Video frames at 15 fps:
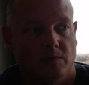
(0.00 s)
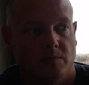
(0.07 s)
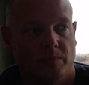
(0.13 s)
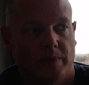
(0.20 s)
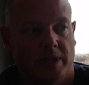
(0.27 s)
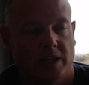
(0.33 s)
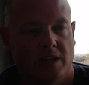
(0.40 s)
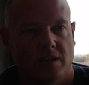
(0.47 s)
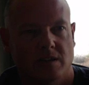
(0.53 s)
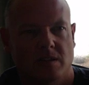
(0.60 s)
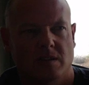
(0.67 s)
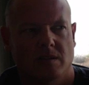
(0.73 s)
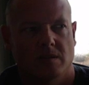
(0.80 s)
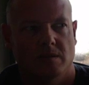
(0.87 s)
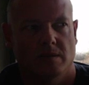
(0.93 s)

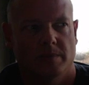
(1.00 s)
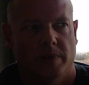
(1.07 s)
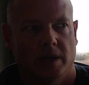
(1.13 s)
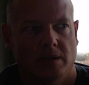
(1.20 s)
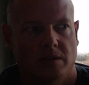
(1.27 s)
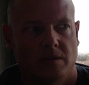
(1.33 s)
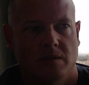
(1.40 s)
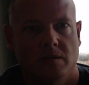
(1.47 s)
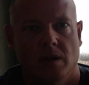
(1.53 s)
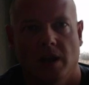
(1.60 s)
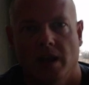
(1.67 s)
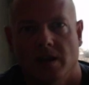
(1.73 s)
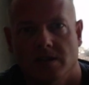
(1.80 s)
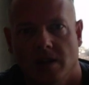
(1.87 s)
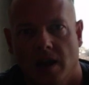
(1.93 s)
because about 2
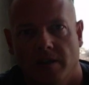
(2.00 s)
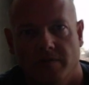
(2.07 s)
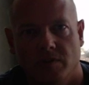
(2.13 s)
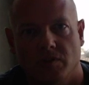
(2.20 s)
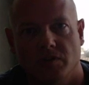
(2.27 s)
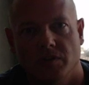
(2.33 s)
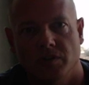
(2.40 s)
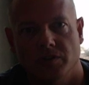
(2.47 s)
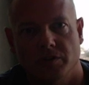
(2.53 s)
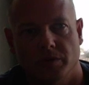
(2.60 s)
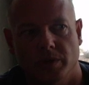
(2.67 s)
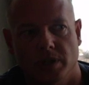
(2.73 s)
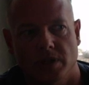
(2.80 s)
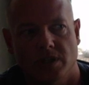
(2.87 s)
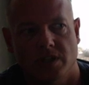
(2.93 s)
days after
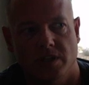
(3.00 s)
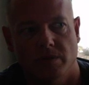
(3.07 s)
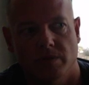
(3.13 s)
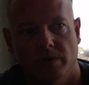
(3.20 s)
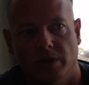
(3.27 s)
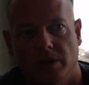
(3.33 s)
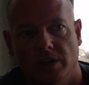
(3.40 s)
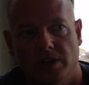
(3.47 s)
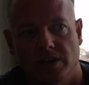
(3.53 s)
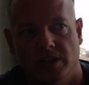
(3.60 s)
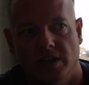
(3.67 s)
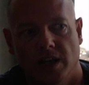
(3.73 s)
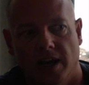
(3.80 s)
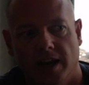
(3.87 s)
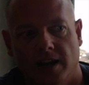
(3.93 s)
surgery,
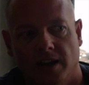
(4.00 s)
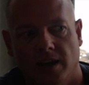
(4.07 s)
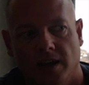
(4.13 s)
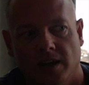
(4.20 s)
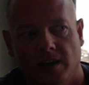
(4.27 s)
she had a